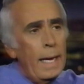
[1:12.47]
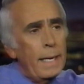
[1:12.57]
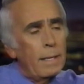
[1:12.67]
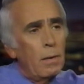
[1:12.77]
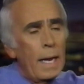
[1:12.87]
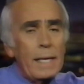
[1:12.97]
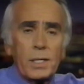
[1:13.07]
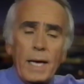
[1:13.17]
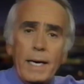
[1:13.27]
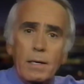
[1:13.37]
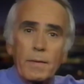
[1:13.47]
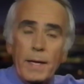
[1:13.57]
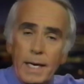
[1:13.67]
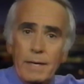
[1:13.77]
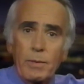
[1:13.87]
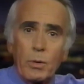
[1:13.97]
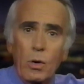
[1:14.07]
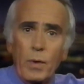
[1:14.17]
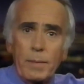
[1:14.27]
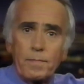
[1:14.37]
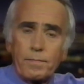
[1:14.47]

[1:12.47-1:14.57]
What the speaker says: You know, last night here at the end of the program,